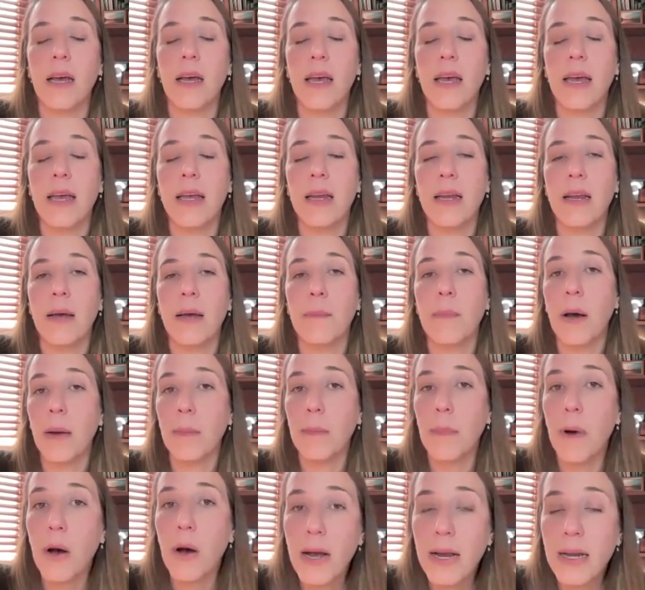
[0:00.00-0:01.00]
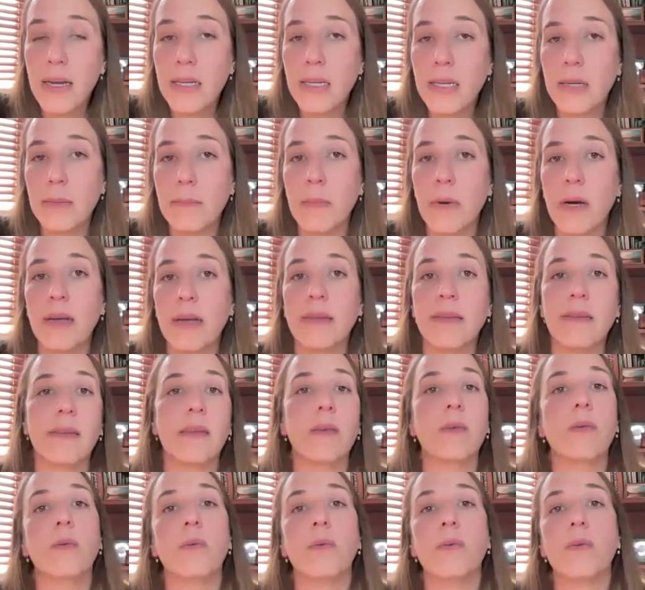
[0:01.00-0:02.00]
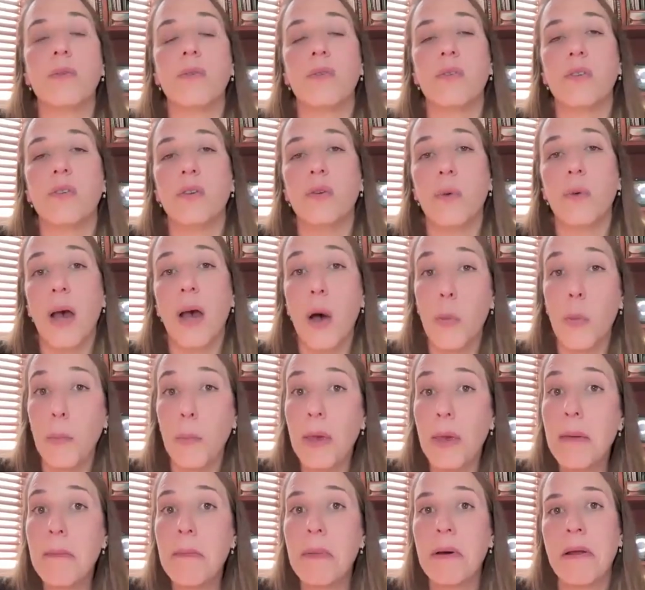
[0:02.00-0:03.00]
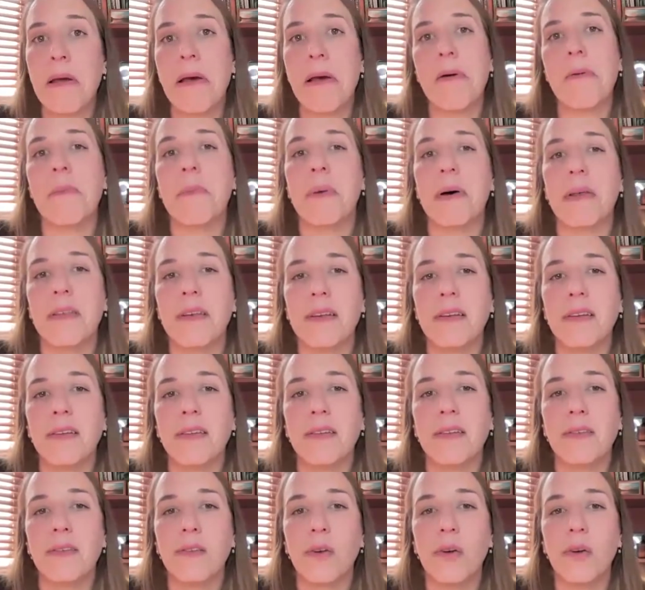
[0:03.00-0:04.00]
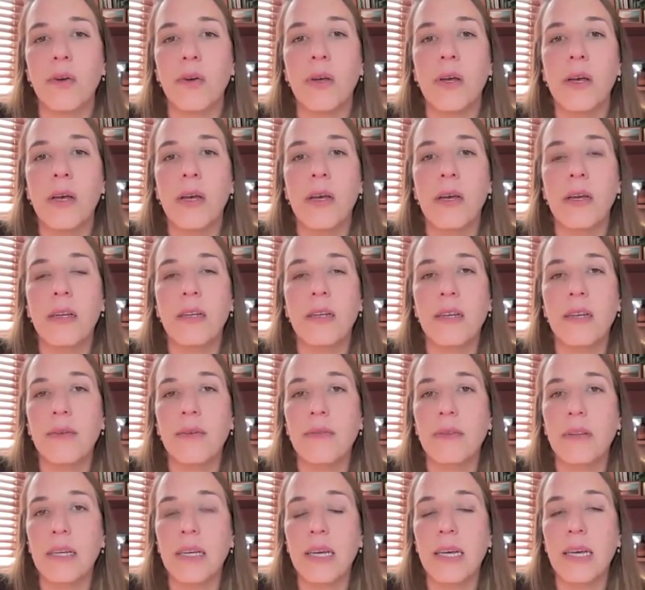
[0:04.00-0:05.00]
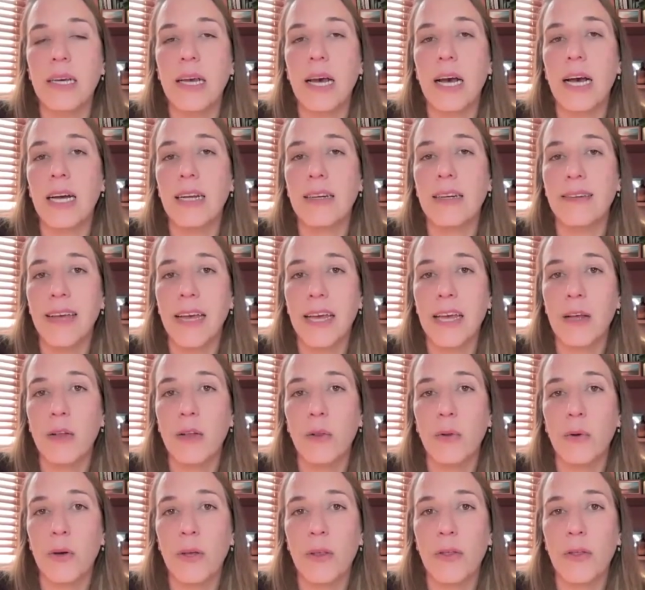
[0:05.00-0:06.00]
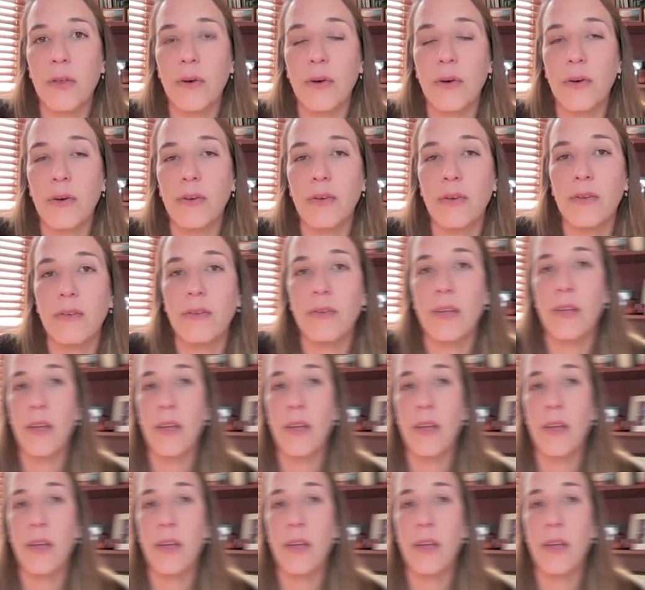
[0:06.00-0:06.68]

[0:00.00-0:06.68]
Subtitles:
in my mind and my skills to help me, but help others. So definitely take a look at those.